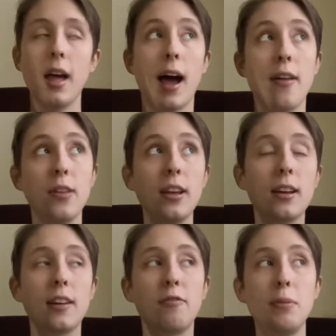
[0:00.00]
I think
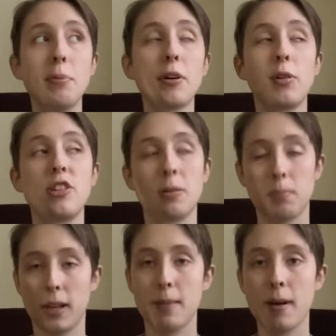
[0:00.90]
if people are going to
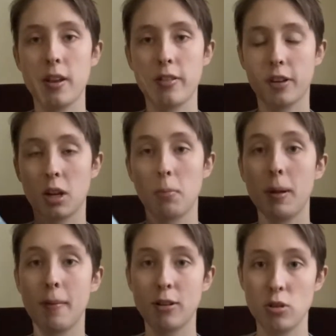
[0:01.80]
complain about it, they're going to complain
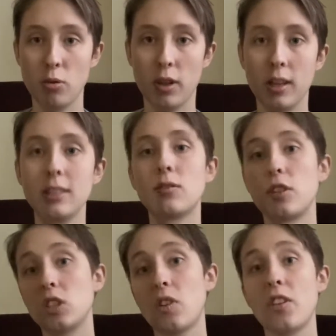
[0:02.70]
about two things.
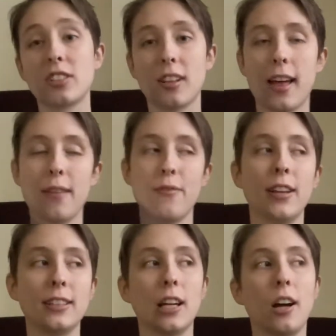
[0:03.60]
First of all, there's a lot of
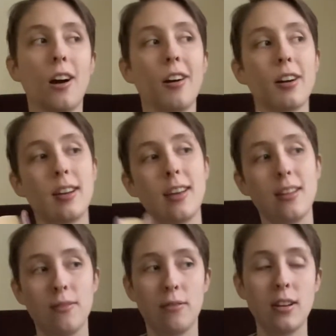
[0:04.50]
things that are
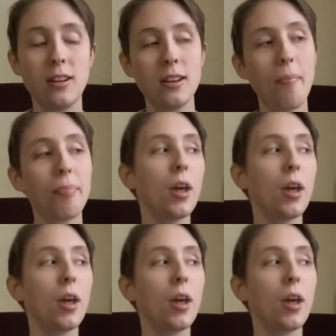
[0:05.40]
convenient,